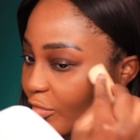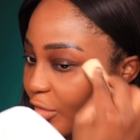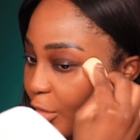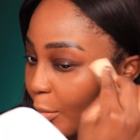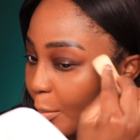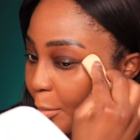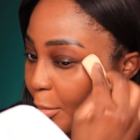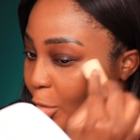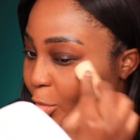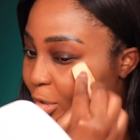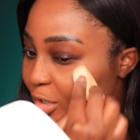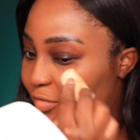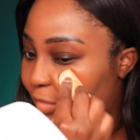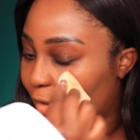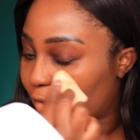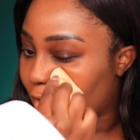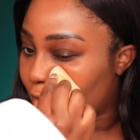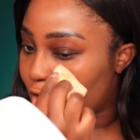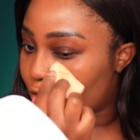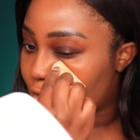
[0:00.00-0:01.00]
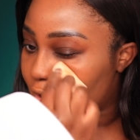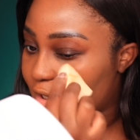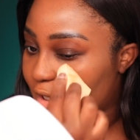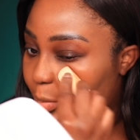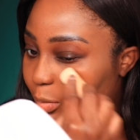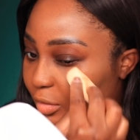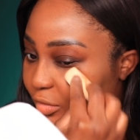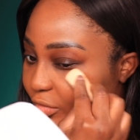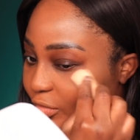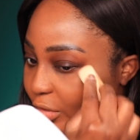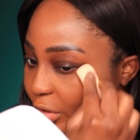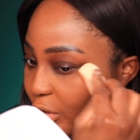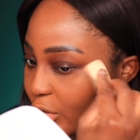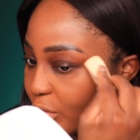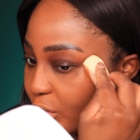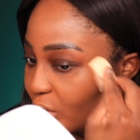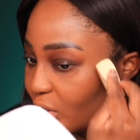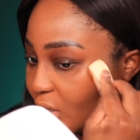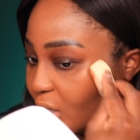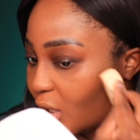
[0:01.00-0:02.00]
For most foundations, I prefer
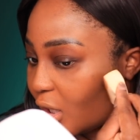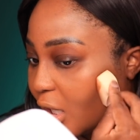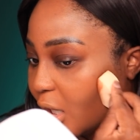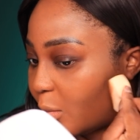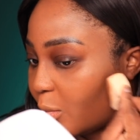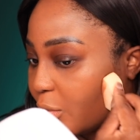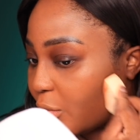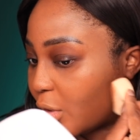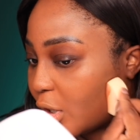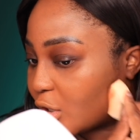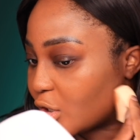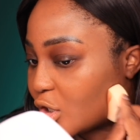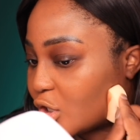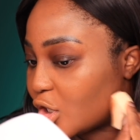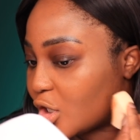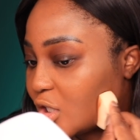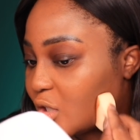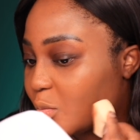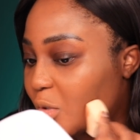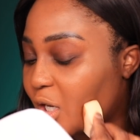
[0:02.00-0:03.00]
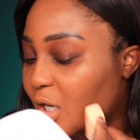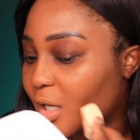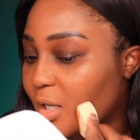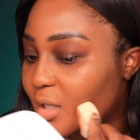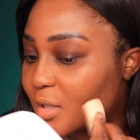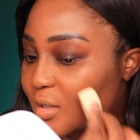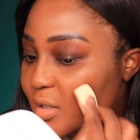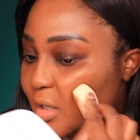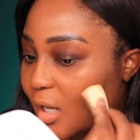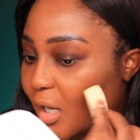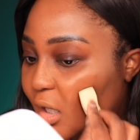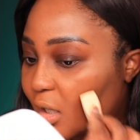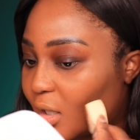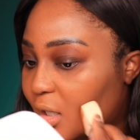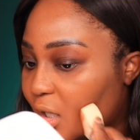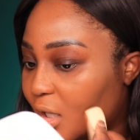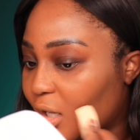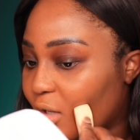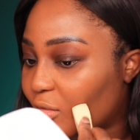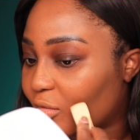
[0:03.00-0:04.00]
using a brush just because I
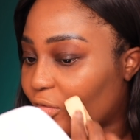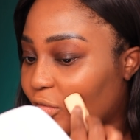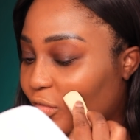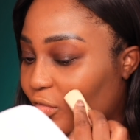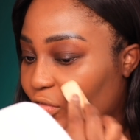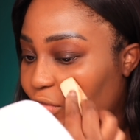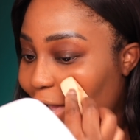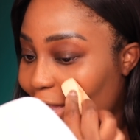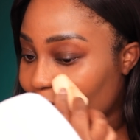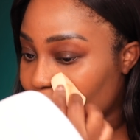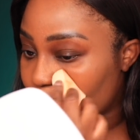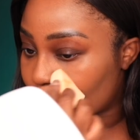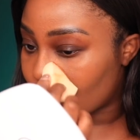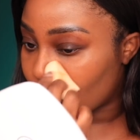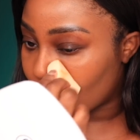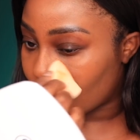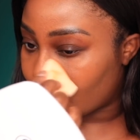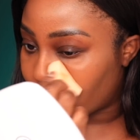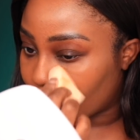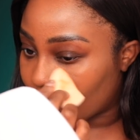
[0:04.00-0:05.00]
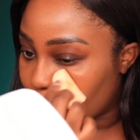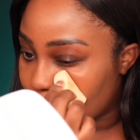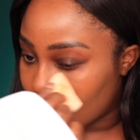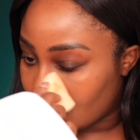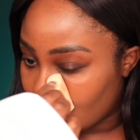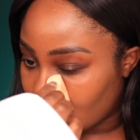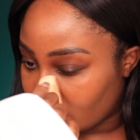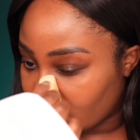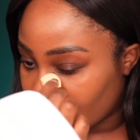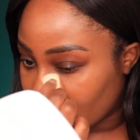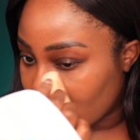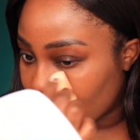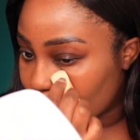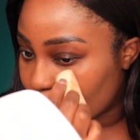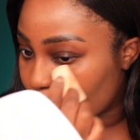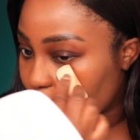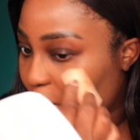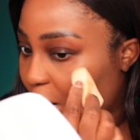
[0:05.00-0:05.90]
get faster blending, faster